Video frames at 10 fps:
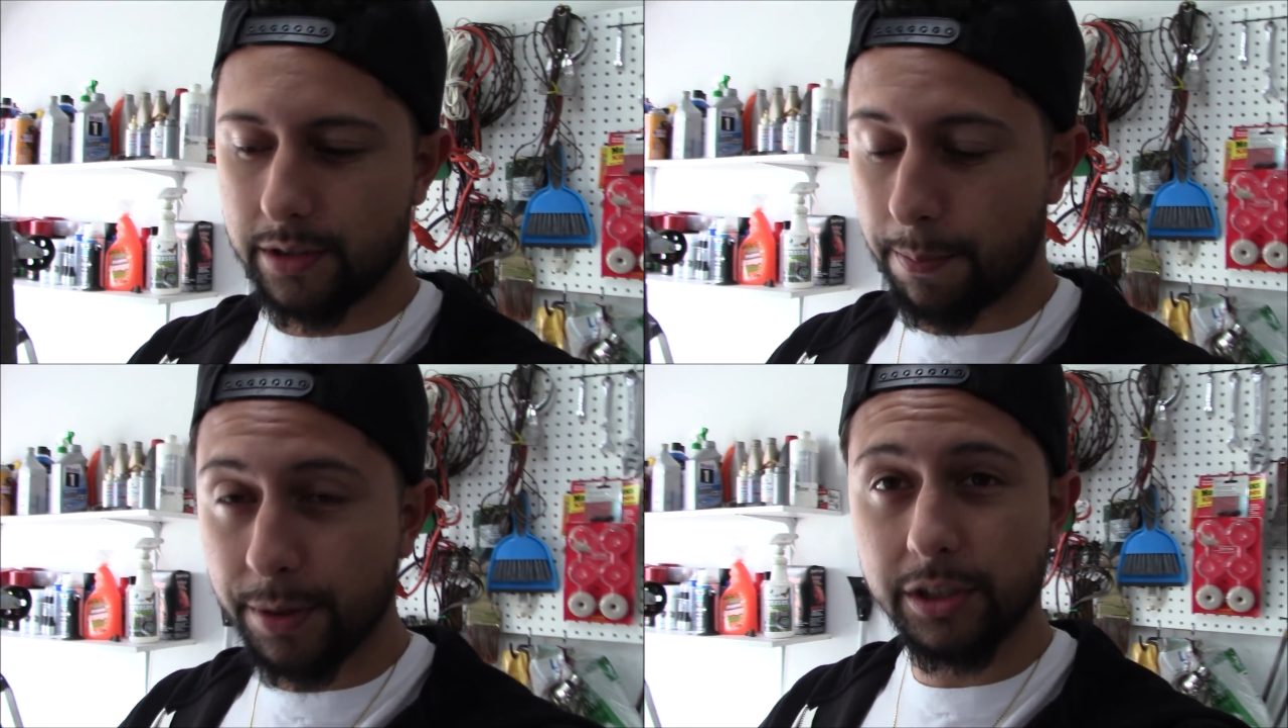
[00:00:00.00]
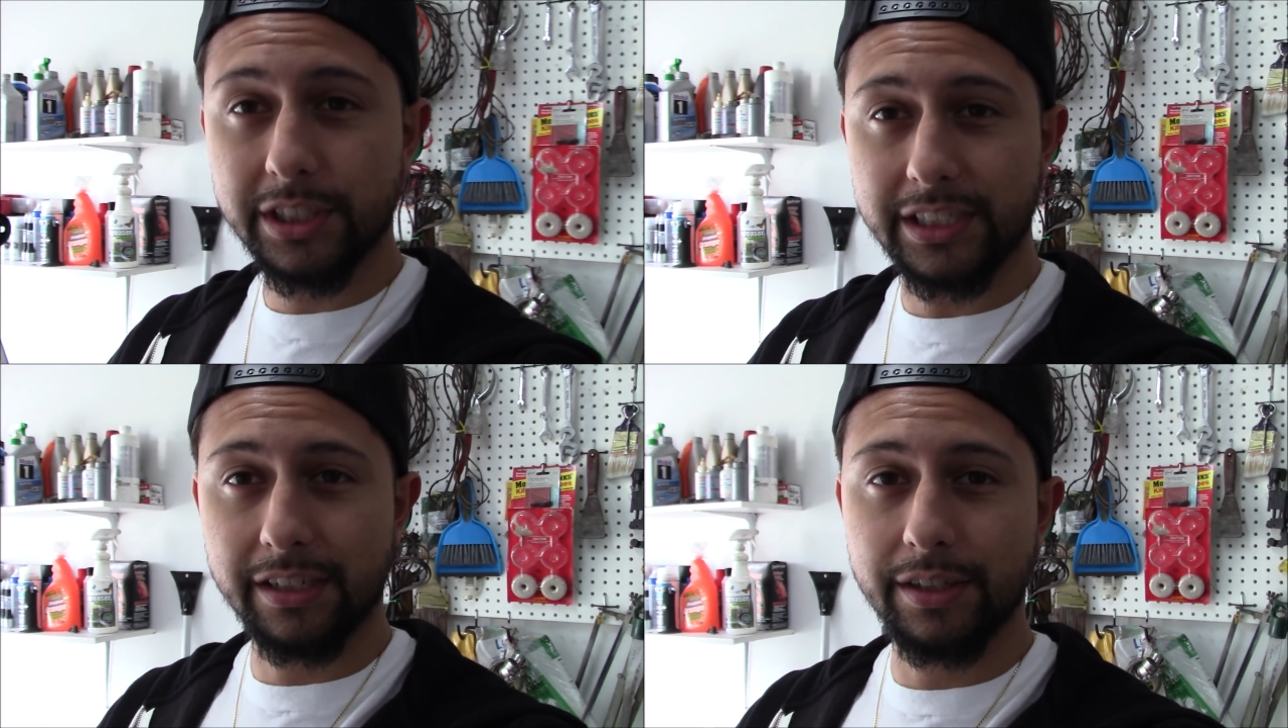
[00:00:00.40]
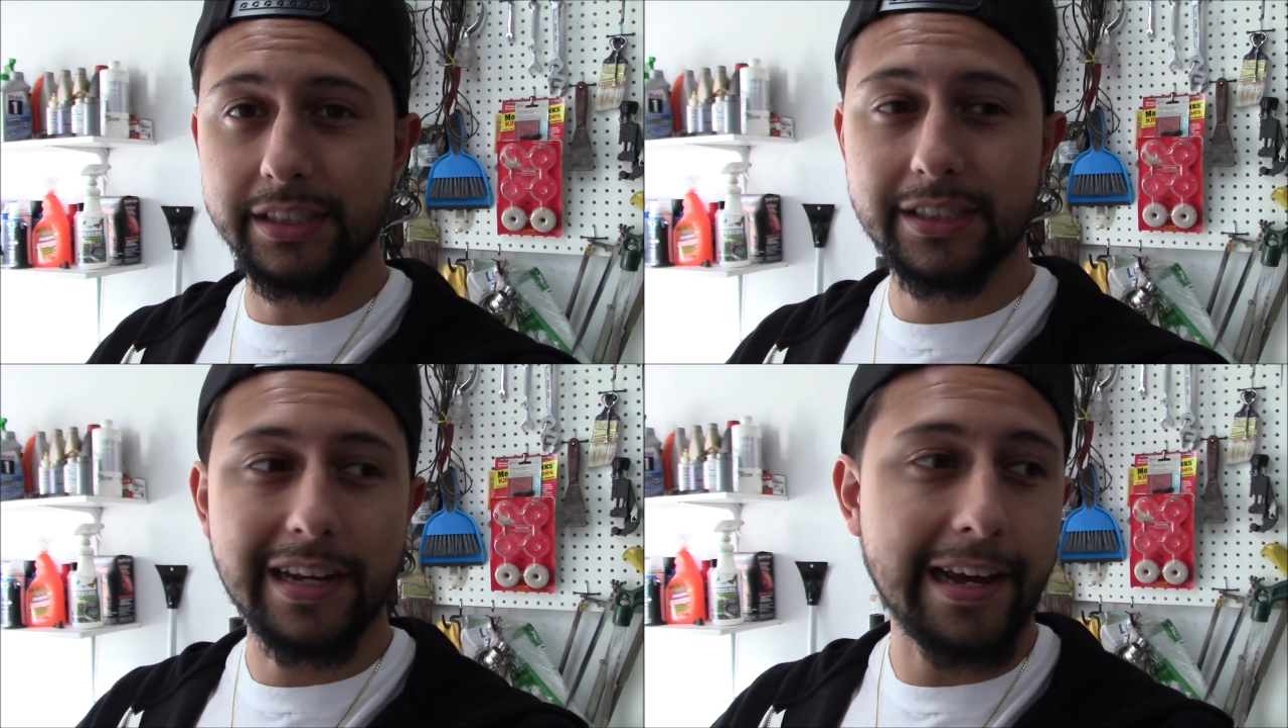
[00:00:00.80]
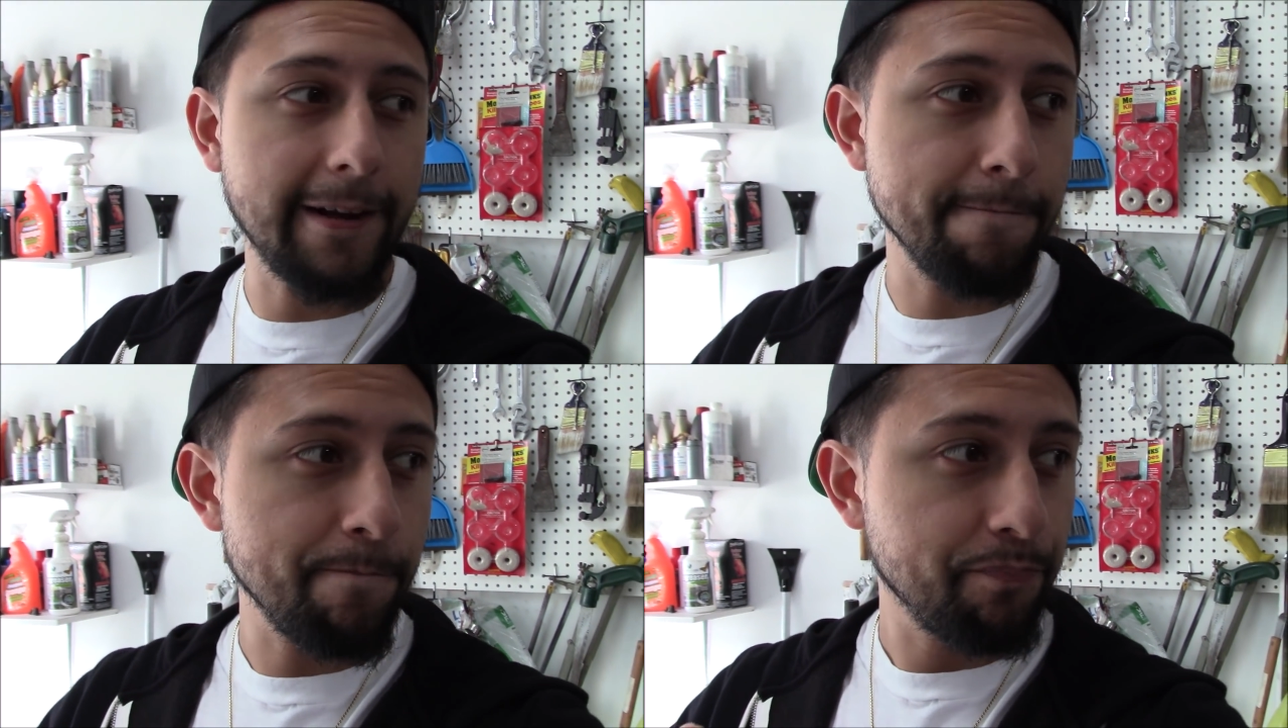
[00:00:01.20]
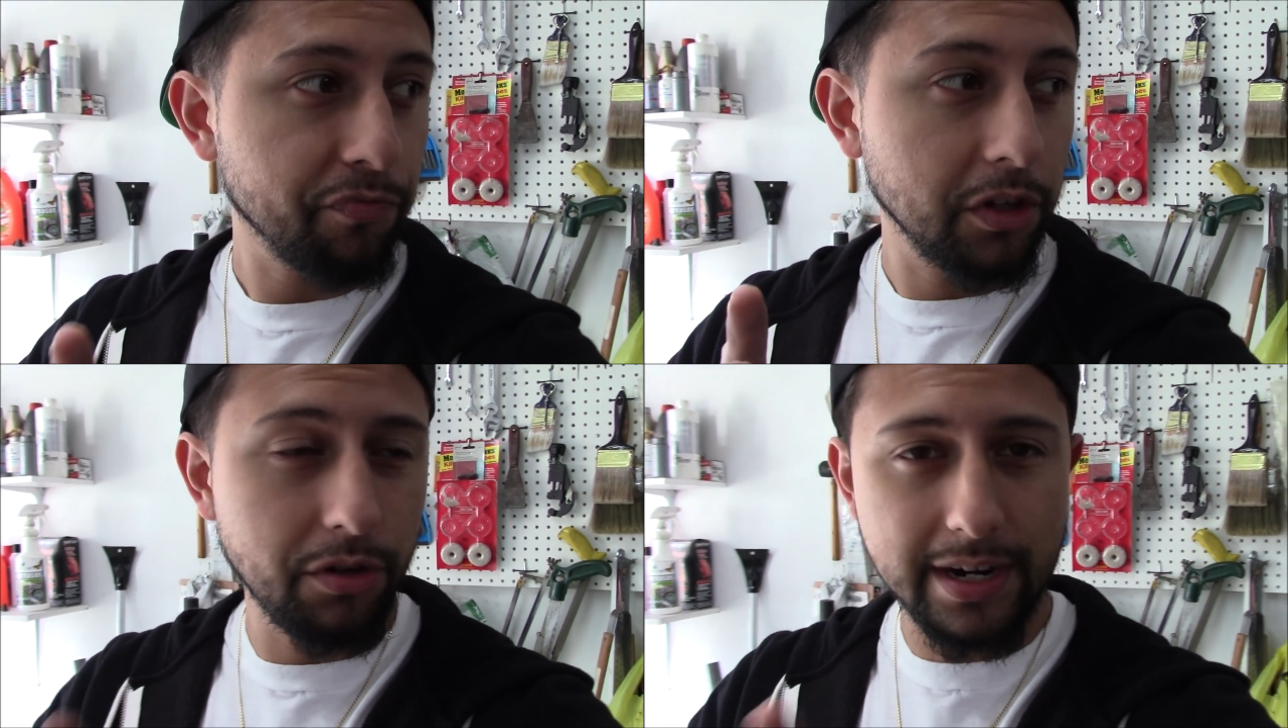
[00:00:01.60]
build series, and
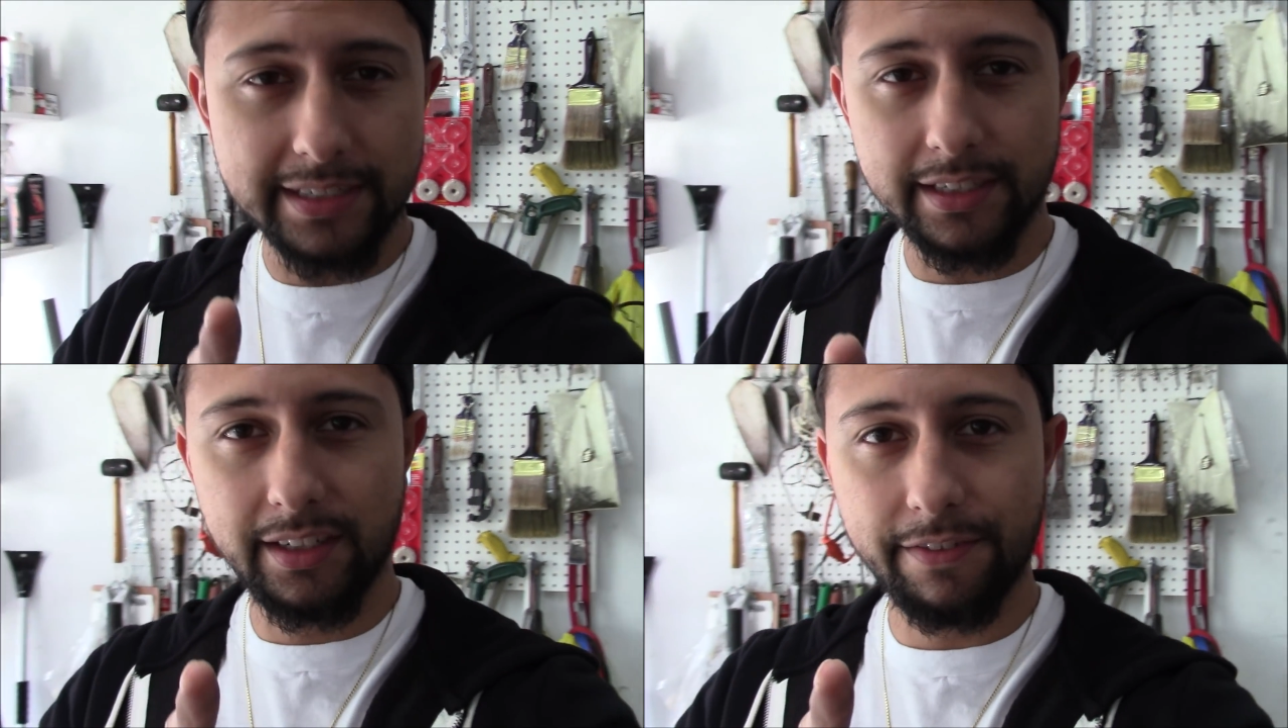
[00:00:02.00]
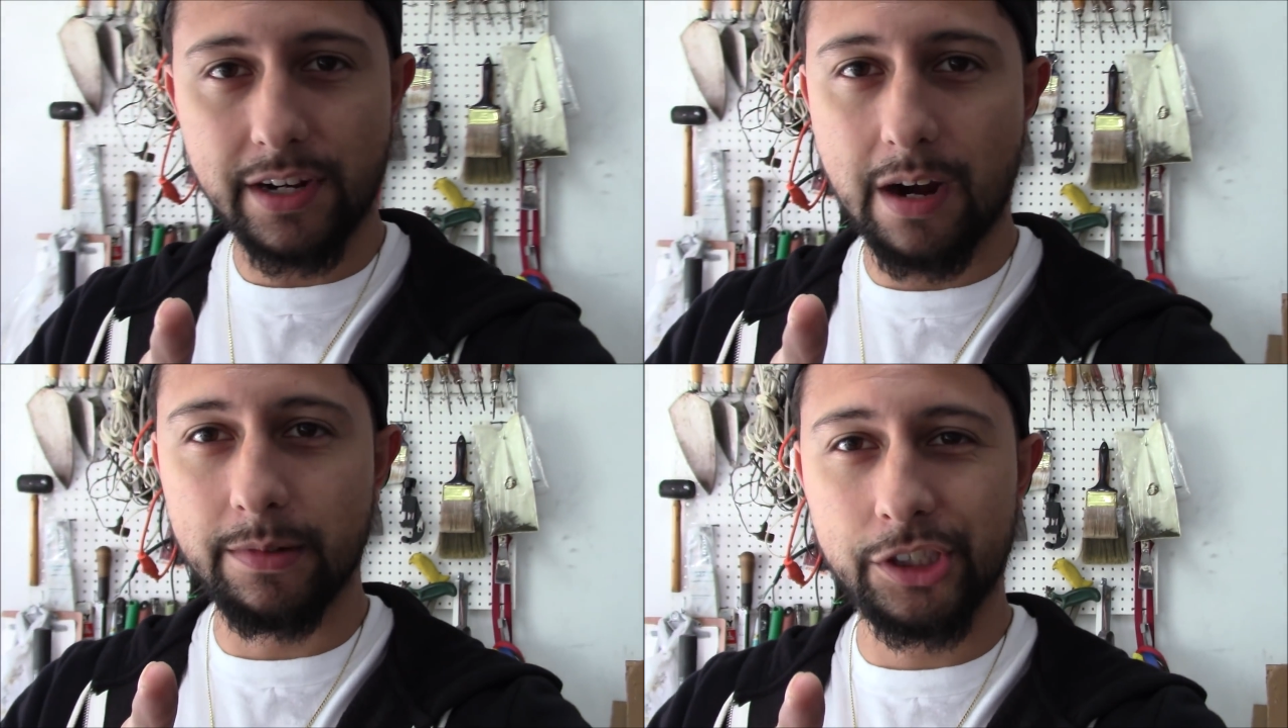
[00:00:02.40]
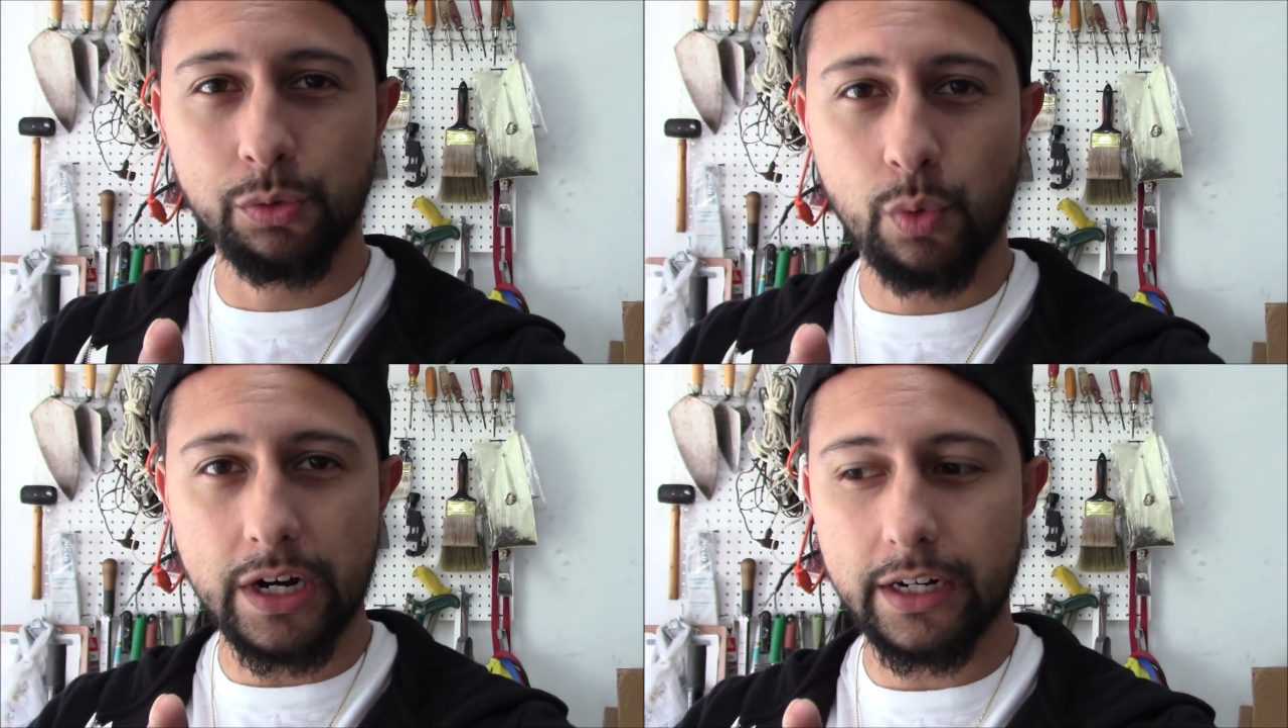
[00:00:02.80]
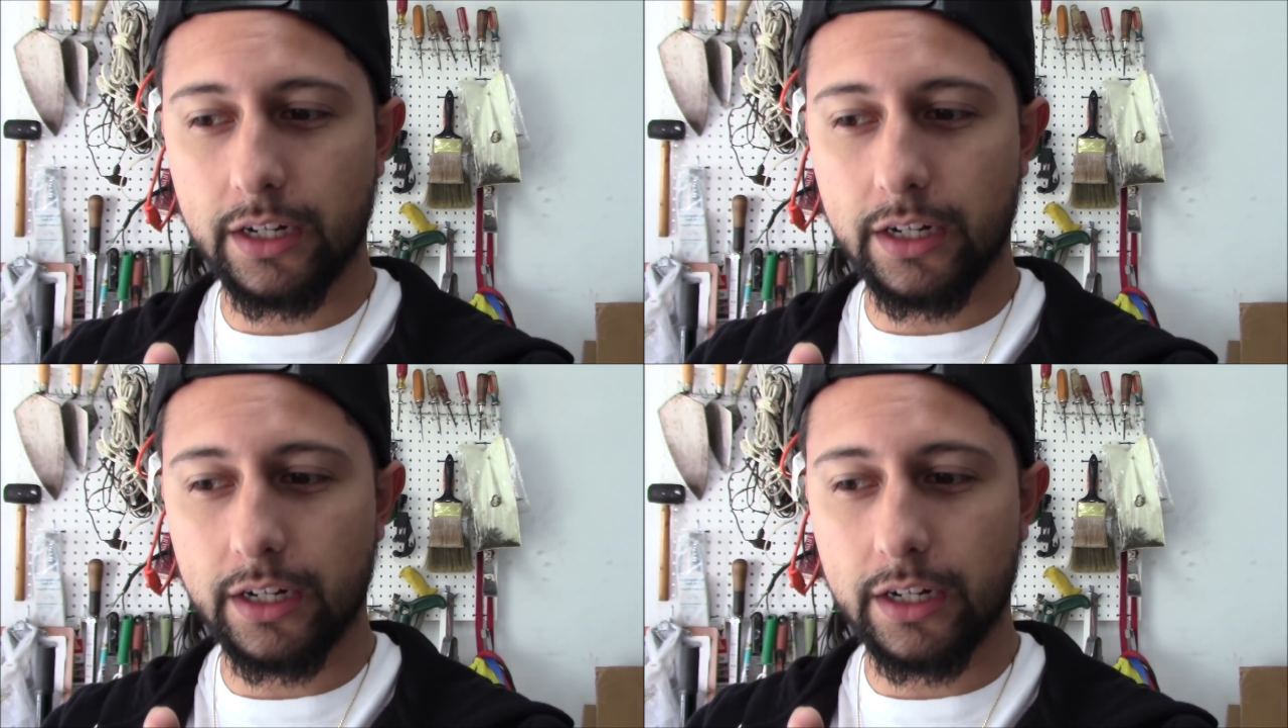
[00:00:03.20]
you guys did leave comments you want